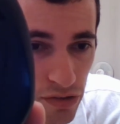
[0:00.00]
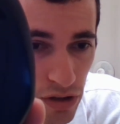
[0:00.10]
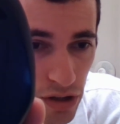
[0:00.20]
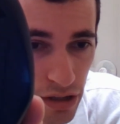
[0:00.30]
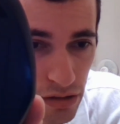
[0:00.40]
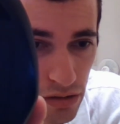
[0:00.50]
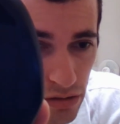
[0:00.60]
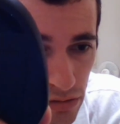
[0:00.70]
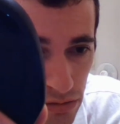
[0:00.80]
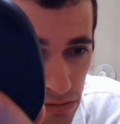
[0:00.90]
like
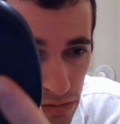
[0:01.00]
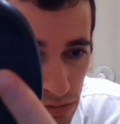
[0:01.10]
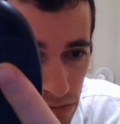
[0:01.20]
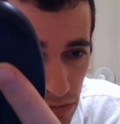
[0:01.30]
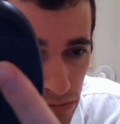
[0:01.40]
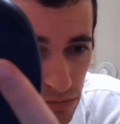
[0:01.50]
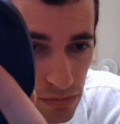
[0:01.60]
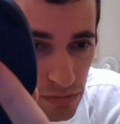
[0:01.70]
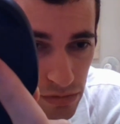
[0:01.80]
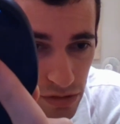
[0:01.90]

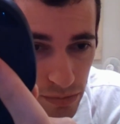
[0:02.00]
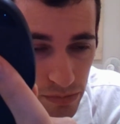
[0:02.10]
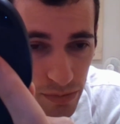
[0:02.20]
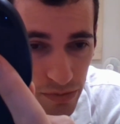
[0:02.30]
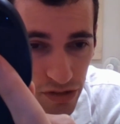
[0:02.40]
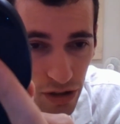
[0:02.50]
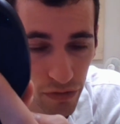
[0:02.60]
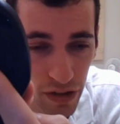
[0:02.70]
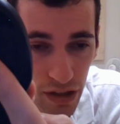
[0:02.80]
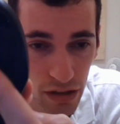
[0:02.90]
some stuff
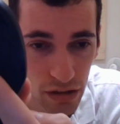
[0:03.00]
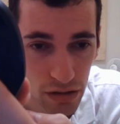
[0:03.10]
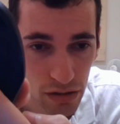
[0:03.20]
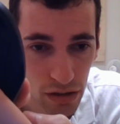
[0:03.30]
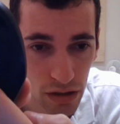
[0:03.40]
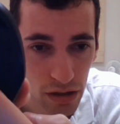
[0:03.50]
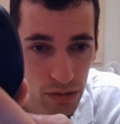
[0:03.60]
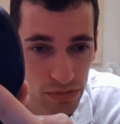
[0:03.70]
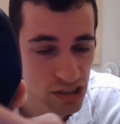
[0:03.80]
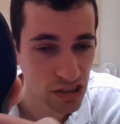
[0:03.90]
here.
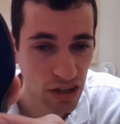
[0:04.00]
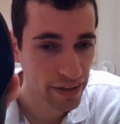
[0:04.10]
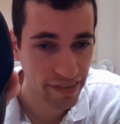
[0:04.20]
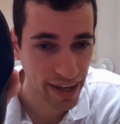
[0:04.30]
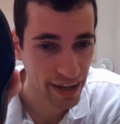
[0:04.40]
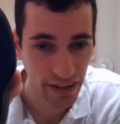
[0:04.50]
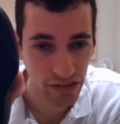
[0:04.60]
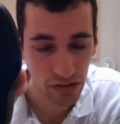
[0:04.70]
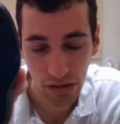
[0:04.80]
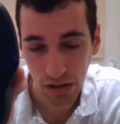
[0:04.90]
It's just like text.
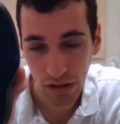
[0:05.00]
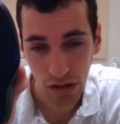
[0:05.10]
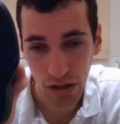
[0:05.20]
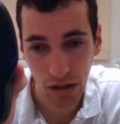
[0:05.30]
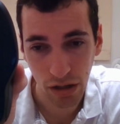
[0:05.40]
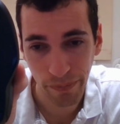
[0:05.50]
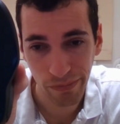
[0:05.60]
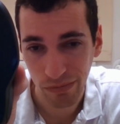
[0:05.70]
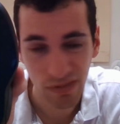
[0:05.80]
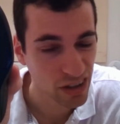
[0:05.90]

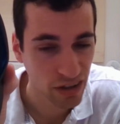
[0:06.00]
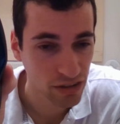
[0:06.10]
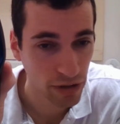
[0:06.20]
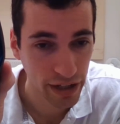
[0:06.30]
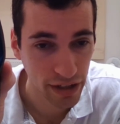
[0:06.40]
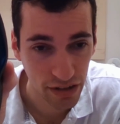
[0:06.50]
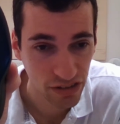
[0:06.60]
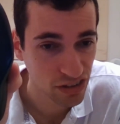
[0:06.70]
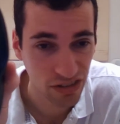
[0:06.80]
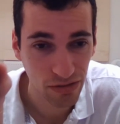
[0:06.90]
Don't need to read it,
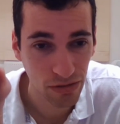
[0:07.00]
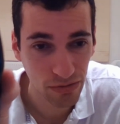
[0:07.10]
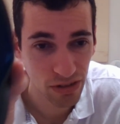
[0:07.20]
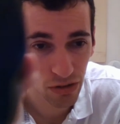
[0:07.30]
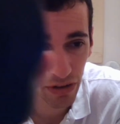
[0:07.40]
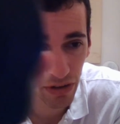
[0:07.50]
it's not that